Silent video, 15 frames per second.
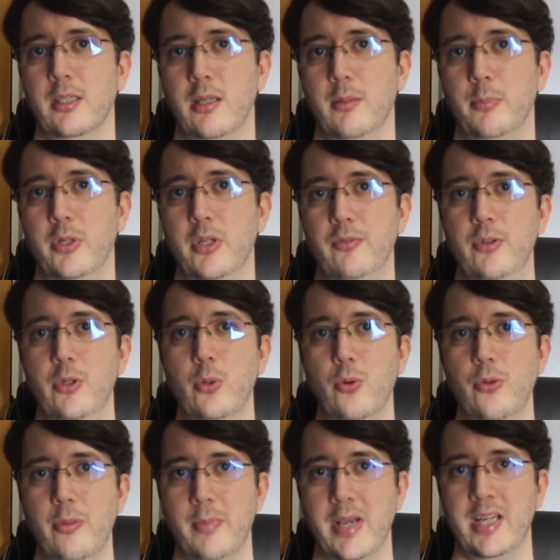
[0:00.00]
But if you're
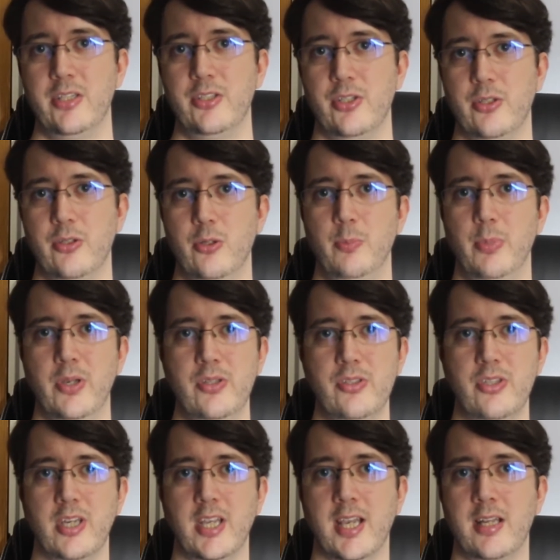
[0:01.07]
the manager who burns the
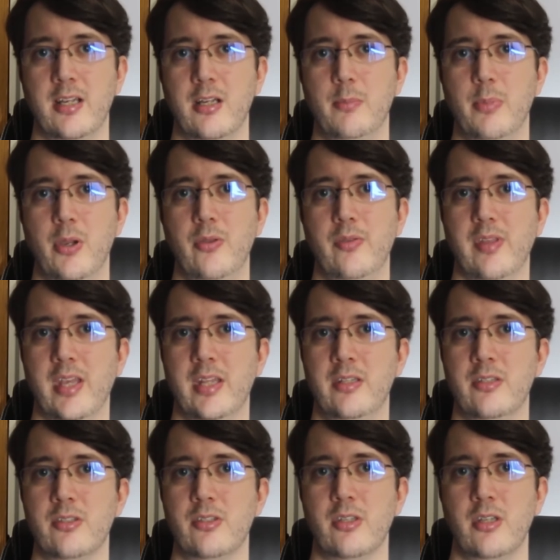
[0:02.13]
candle at both
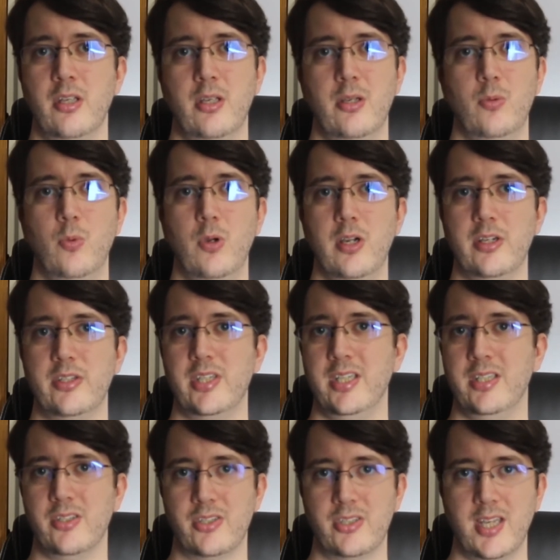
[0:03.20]
ends, works
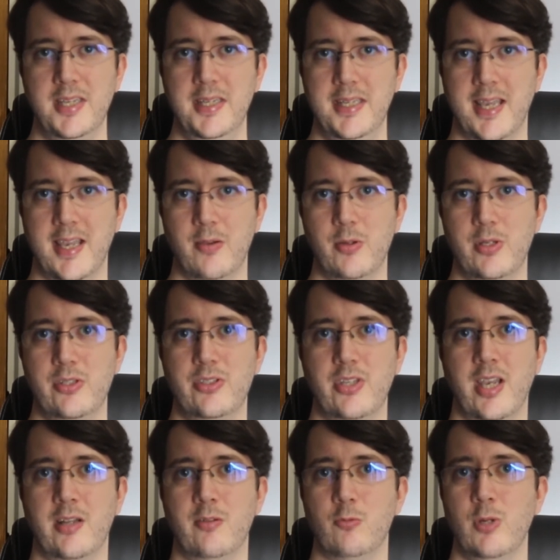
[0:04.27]
insane hours
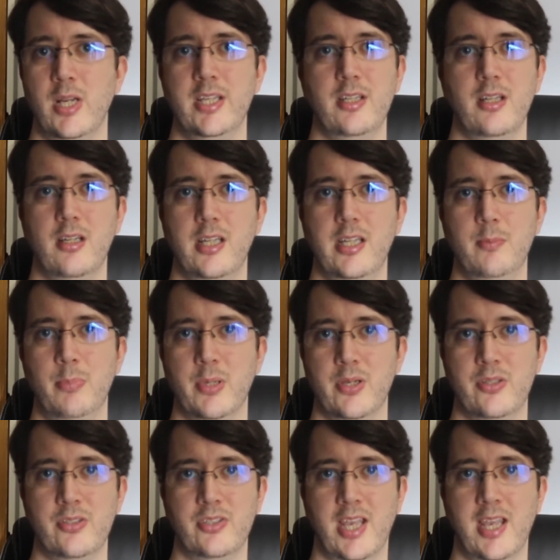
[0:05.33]
and regularly
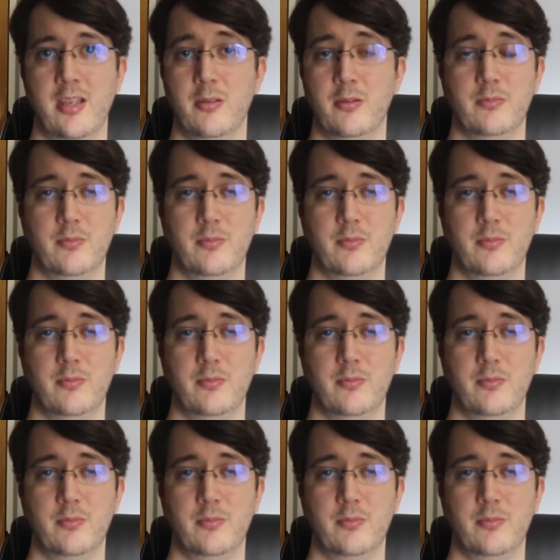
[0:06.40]
burns out,